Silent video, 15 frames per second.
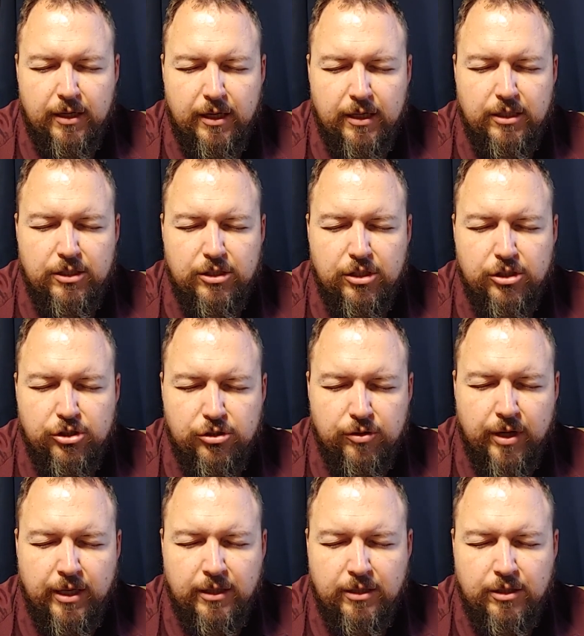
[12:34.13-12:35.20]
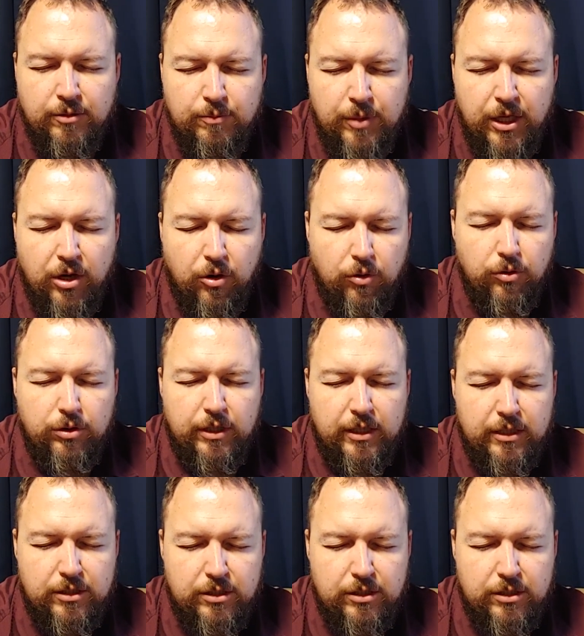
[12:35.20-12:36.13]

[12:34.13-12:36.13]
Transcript: It is the strength to be holy.